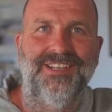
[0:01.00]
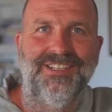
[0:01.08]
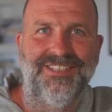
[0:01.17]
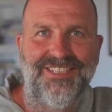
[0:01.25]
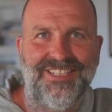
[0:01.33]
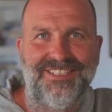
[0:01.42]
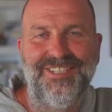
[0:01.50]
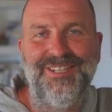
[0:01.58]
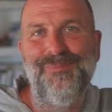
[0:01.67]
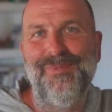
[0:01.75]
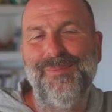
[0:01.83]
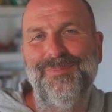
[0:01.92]
Dear team
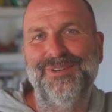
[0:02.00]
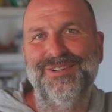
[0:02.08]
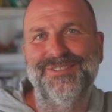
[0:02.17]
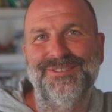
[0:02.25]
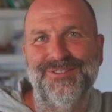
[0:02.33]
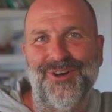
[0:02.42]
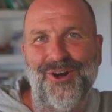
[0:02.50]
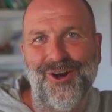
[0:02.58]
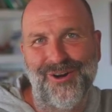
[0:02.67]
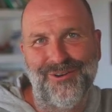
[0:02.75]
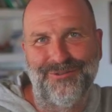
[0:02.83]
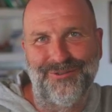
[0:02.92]
members
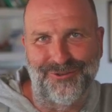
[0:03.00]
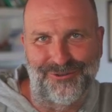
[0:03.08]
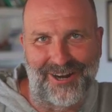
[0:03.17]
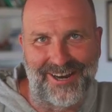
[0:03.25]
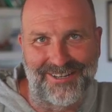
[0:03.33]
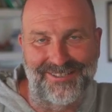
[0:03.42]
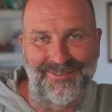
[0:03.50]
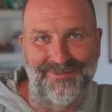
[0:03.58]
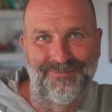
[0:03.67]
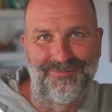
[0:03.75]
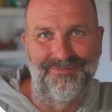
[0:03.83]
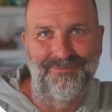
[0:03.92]
of Horizon,
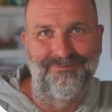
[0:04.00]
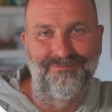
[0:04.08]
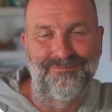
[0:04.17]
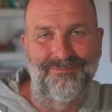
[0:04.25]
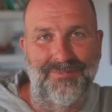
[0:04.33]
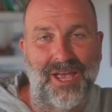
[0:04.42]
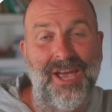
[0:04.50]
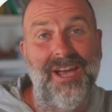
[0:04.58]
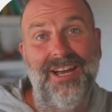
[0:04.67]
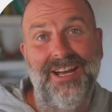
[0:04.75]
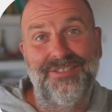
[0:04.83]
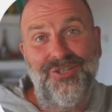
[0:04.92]

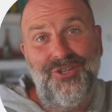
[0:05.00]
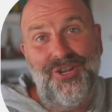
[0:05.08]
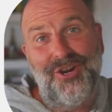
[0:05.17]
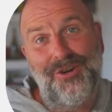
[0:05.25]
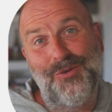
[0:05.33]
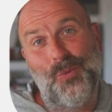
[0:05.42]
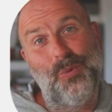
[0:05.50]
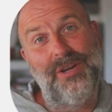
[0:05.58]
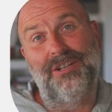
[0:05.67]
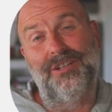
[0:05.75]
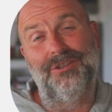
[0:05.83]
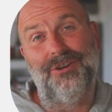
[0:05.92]
as you know, we
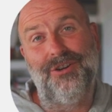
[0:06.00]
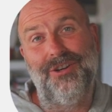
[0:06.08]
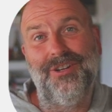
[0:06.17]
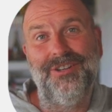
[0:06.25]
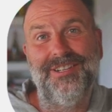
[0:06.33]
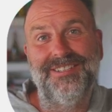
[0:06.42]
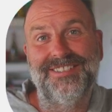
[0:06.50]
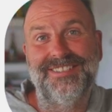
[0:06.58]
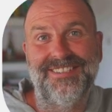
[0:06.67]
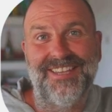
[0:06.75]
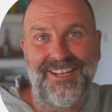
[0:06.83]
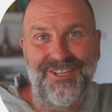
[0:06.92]
are on a
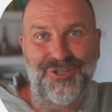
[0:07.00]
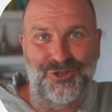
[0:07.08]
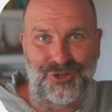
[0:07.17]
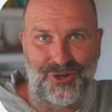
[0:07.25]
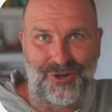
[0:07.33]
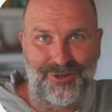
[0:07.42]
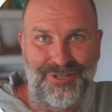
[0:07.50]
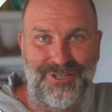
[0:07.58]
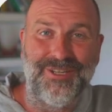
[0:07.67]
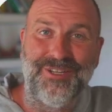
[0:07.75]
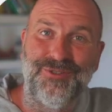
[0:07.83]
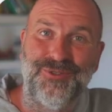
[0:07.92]
steady
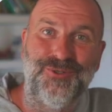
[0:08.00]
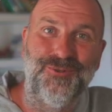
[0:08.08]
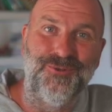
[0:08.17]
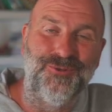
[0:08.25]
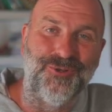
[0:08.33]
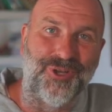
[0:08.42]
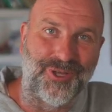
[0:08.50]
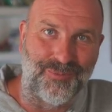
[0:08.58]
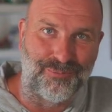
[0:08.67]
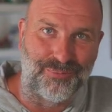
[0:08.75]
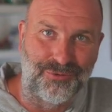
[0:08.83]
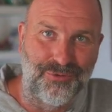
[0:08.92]
journey to
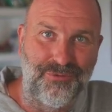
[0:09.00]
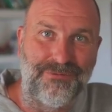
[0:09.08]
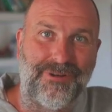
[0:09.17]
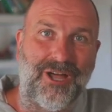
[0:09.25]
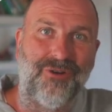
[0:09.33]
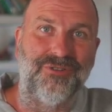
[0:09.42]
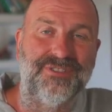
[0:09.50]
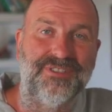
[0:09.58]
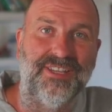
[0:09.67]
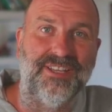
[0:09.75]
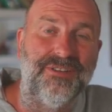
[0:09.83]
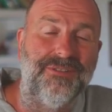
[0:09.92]
improve
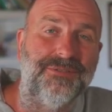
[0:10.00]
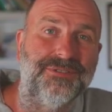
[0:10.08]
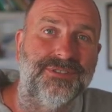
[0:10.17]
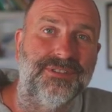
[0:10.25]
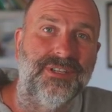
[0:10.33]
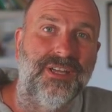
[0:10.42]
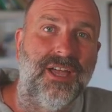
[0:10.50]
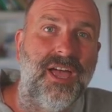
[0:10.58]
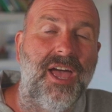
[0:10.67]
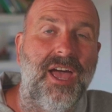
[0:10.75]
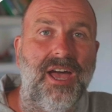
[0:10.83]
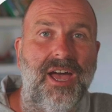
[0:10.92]
ourselves
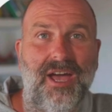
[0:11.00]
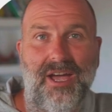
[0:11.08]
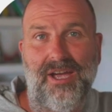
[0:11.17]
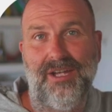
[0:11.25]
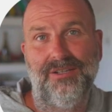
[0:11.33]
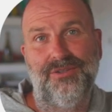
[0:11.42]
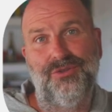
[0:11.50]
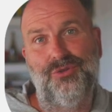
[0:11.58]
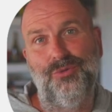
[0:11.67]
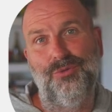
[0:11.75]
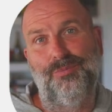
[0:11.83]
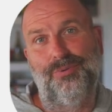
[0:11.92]
and
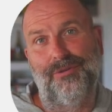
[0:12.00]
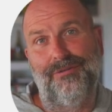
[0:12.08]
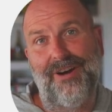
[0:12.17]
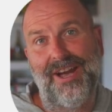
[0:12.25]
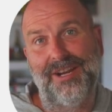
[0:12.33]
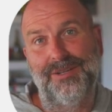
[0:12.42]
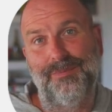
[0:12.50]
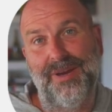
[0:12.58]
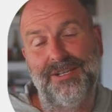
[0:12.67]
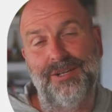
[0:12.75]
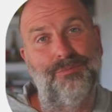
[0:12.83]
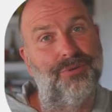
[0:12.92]
to provide
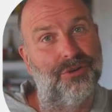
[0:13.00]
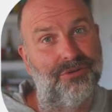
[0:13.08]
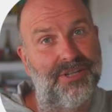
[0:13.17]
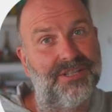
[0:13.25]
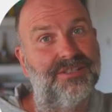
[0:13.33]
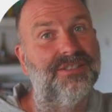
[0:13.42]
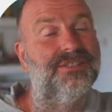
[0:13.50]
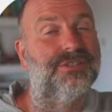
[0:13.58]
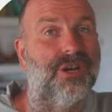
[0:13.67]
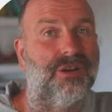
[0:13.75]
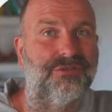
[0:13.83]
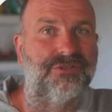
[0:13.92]
better products and
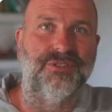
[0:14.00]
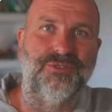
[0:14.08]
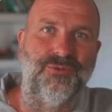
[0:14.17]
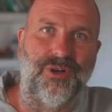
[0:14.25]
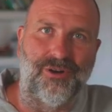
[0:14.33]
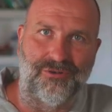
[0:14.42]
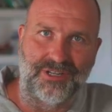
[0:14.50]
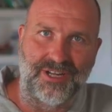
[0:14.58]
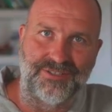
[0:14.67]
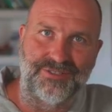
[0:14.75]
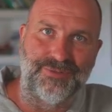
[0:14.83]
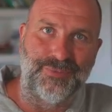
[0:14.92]
services to our
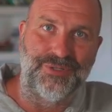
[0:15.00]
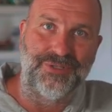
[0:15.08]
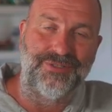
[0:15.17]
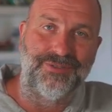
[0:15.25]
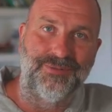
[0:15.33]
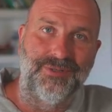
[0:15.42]
customers,